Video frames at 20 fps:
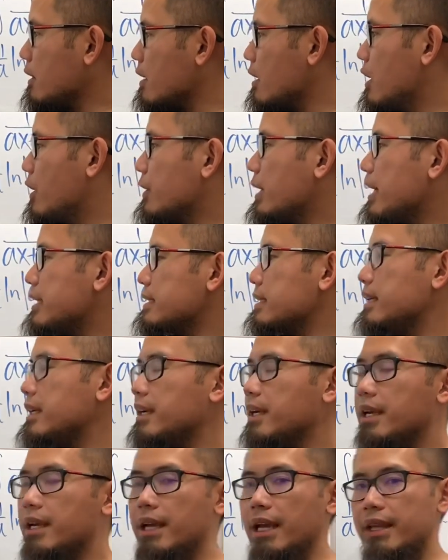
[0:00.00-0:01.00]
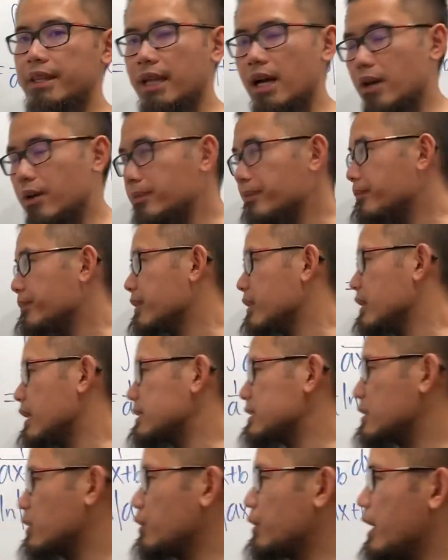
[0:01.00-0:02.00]
All right, and now
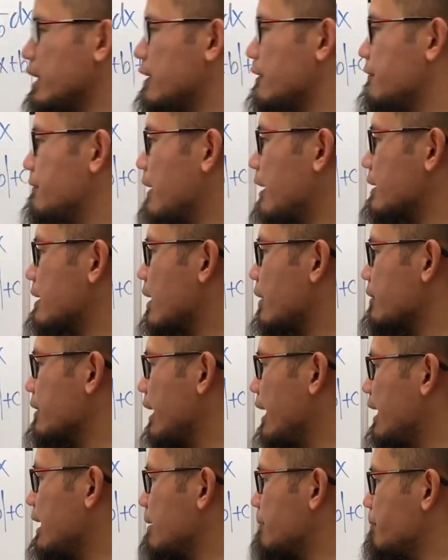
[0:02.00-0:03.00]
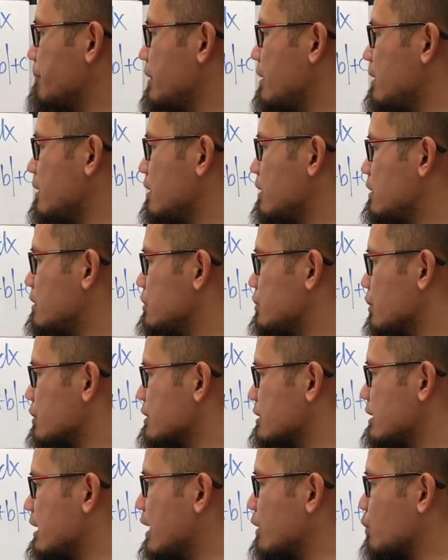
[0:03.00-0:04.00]
let's go ahead and find out the A and B,
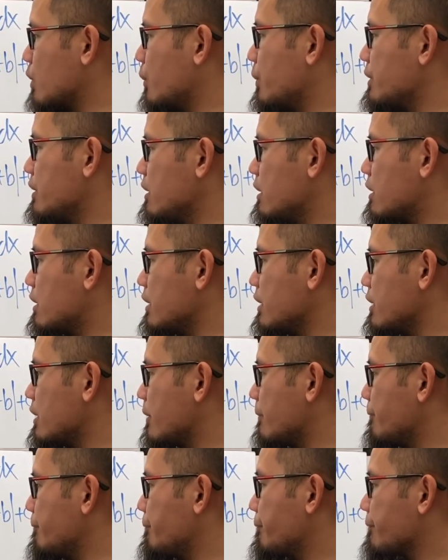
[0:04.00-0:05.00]
just like what we did earlier.